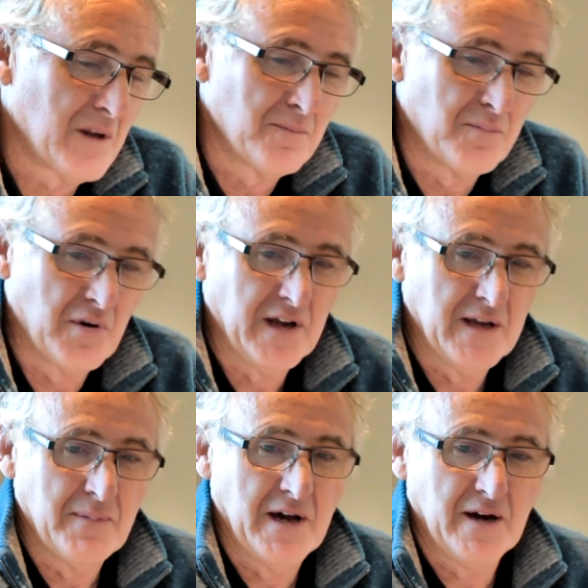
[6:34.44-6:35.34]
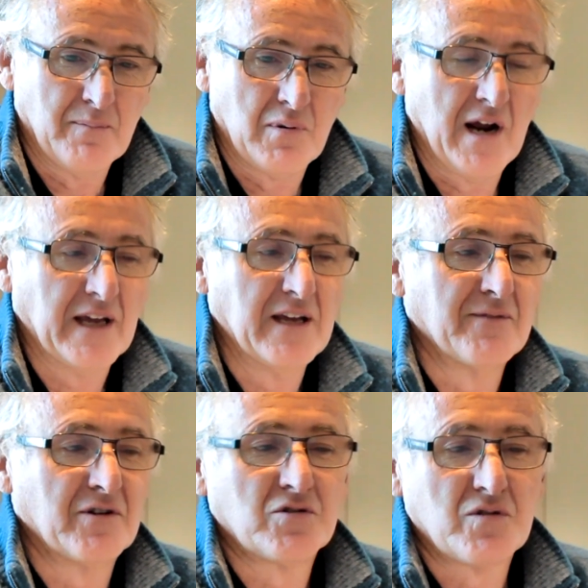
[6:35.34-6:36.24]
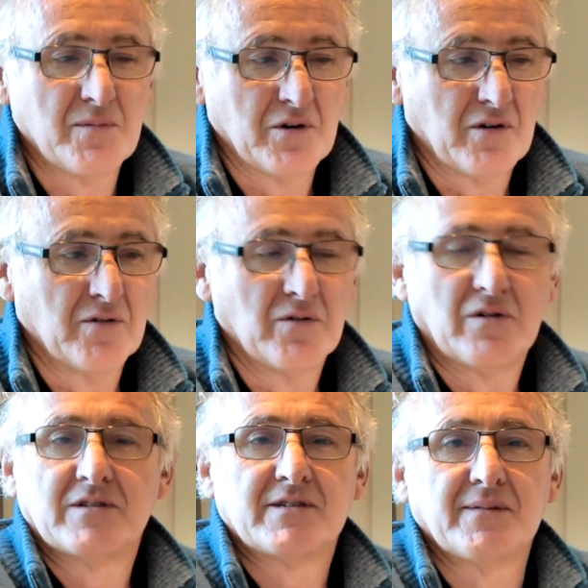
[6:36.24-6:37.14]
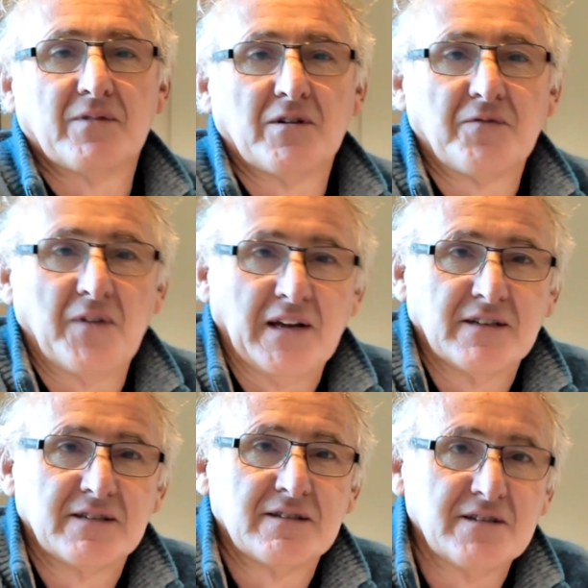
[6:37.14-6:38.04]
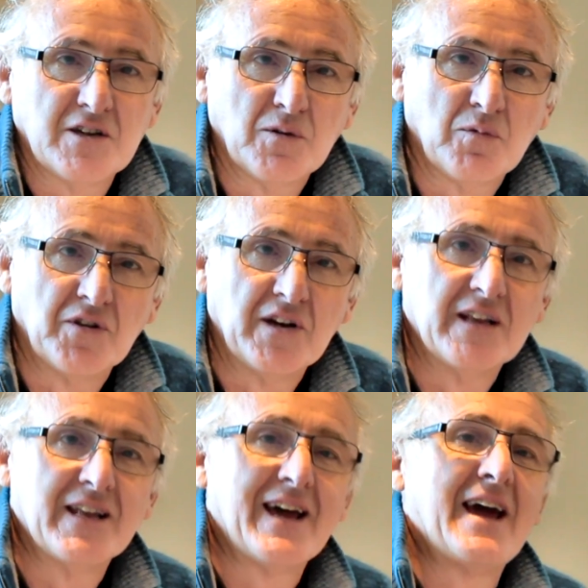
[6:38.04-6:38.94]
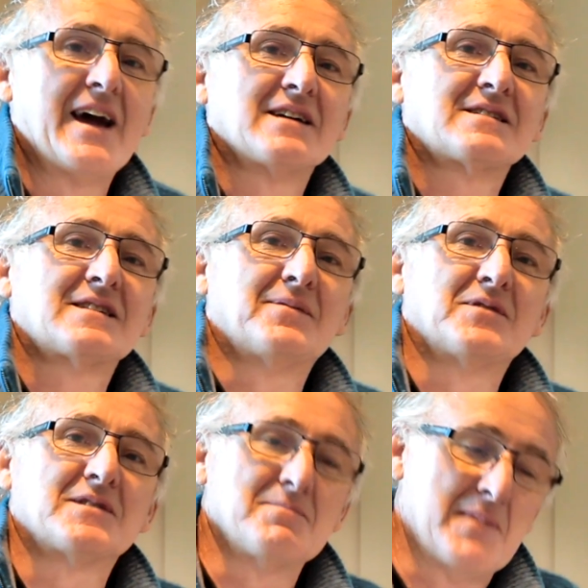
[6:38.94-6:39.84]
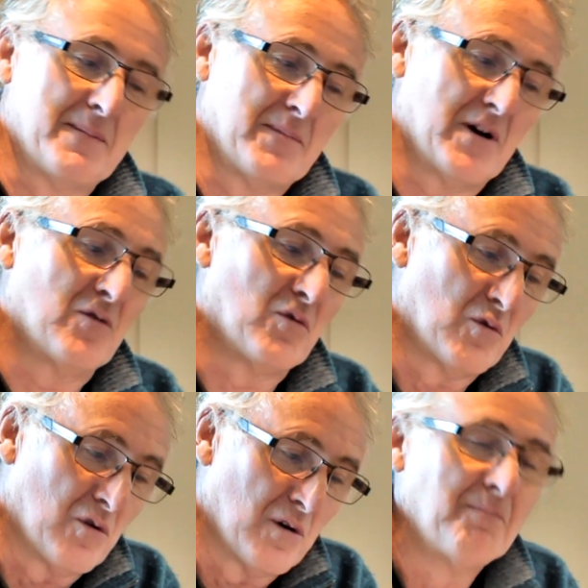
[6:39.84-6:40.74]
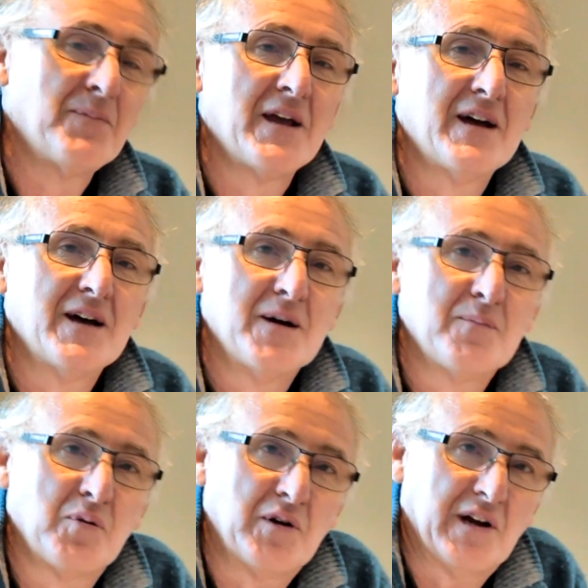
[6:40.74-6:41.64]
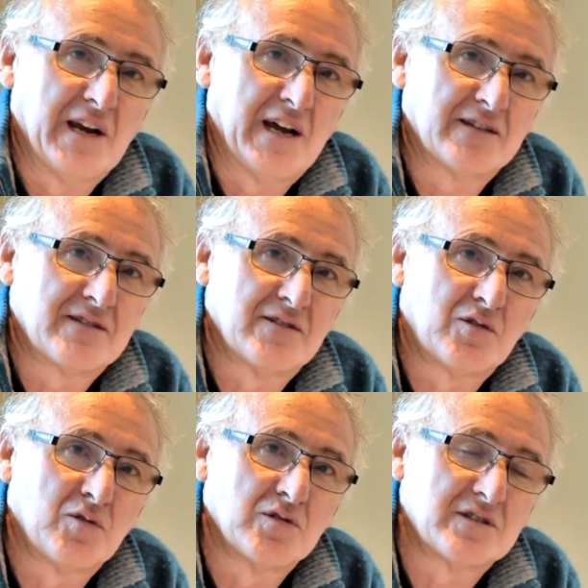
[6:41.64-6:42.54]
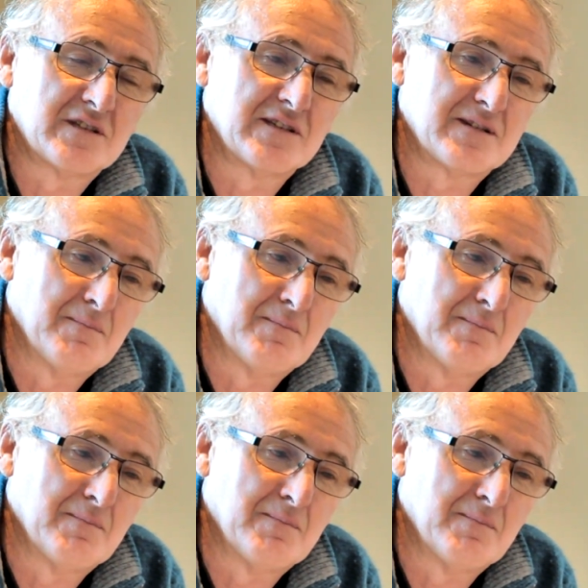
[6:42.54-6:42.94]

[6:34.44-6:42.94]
bringing about a breaking of a criminal or a civil offence, deal with it in the House if it's a member, or putting it out to the court system.